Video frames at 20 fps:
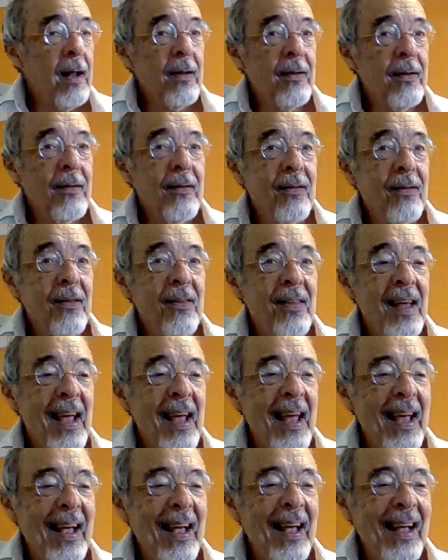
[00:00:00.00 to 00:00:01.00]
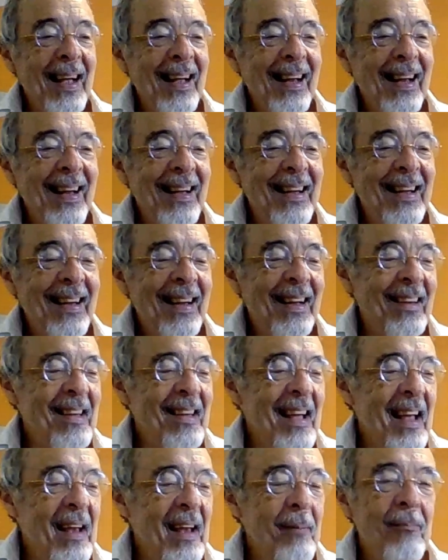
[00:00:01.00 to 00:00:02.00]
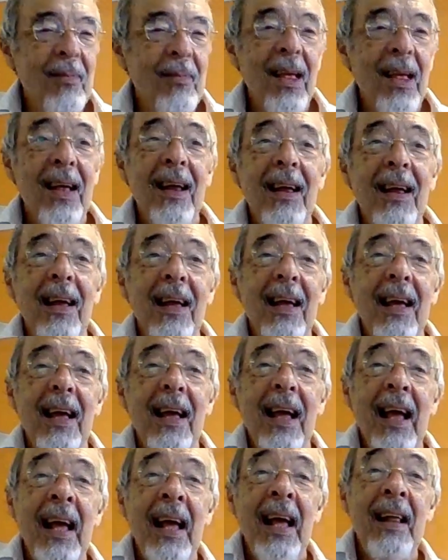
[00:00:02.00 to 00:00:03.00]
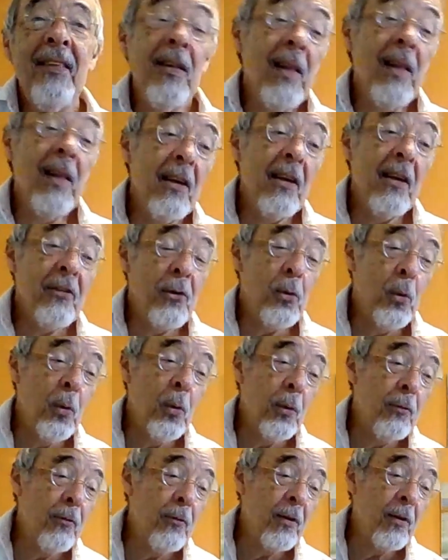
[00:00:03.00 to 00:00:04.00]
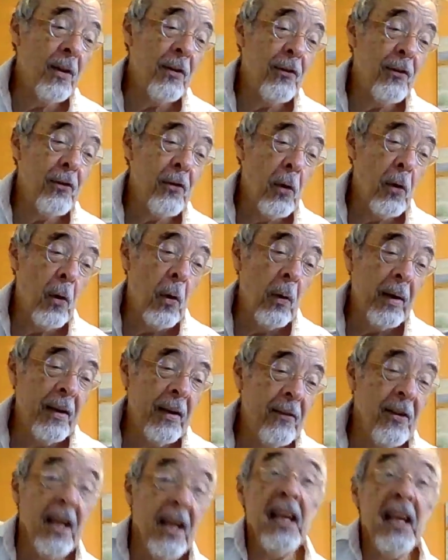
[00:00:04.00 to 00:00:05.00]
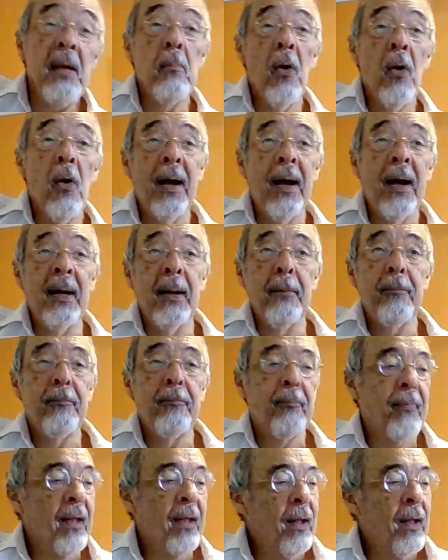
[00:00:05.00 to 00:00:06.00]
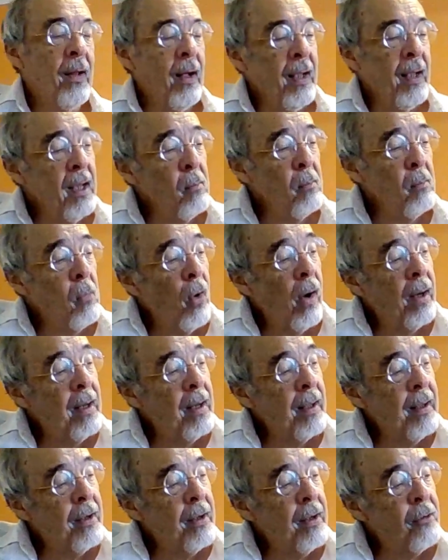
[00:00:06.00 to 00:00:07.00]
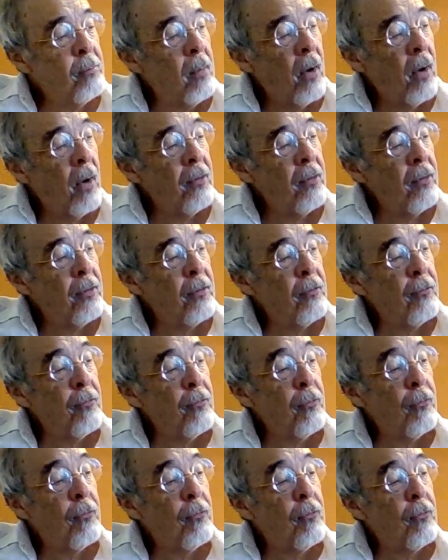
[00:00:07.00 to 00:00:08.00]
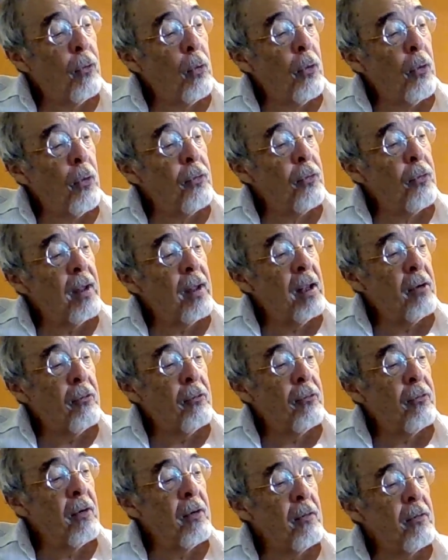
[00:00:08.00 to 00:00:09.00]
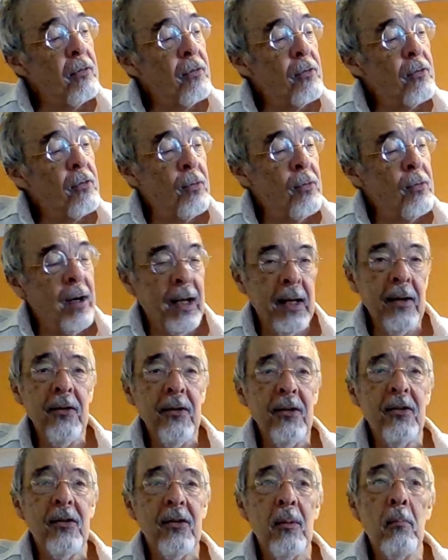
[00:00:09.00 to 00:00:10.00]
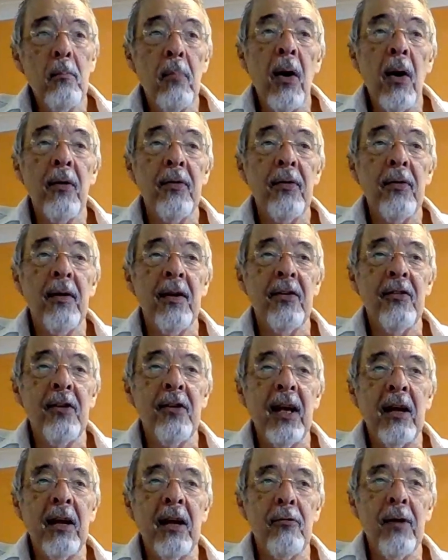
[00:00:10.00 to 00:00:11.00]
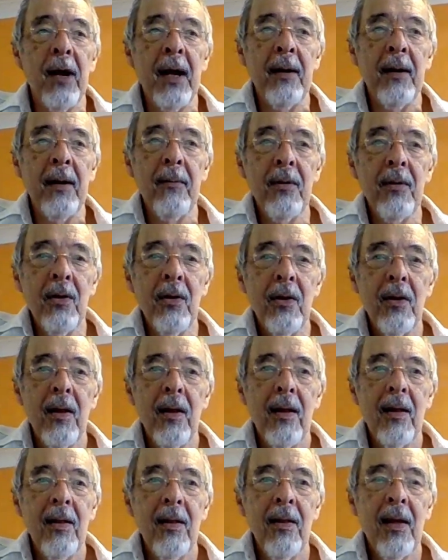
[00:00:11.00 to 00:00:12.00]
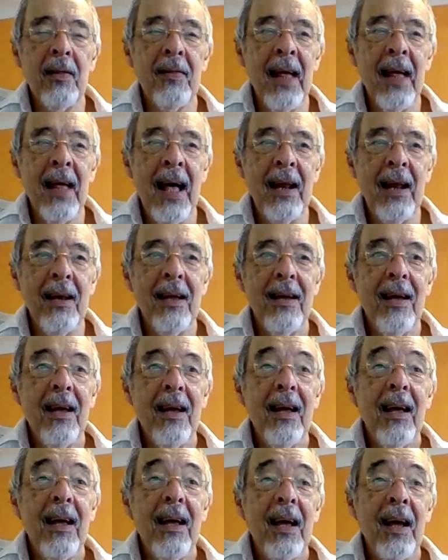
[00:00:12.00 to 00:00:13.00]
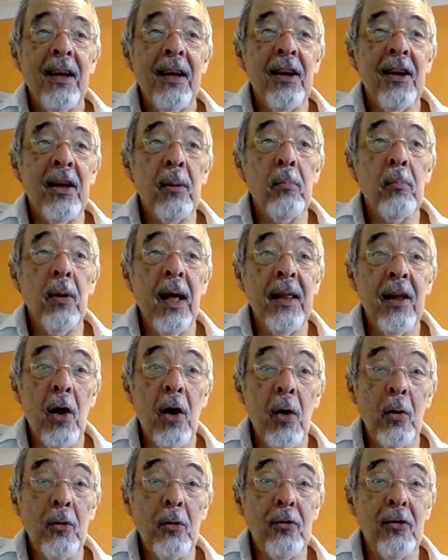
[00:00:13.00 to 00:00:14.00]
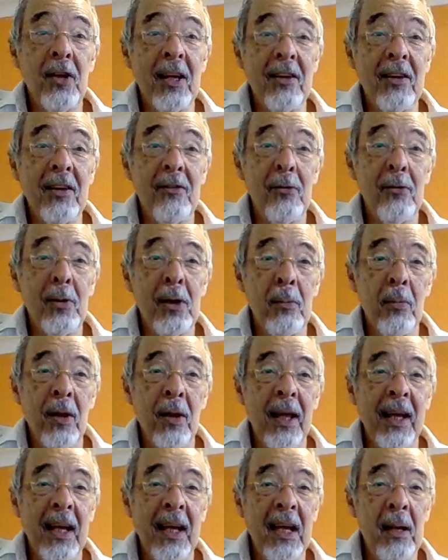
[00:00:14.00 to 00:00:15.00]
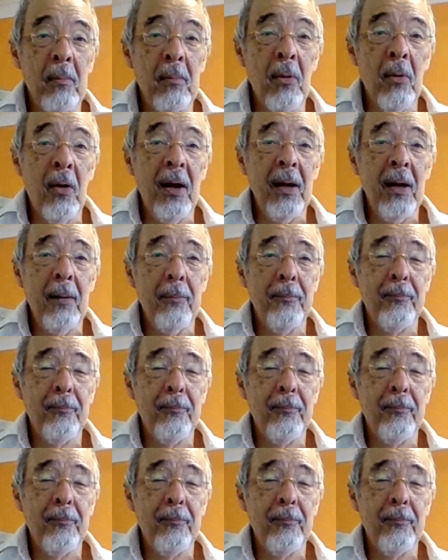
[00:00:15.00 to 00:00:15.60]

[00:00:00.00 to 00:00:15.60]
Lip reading: to there. Okay. And the last chord for this song is E minor. Now, E minor is both the 4th and 5th strings, both in the 2nd fret, like that. And you can play the whole 6 when you're playing E minor.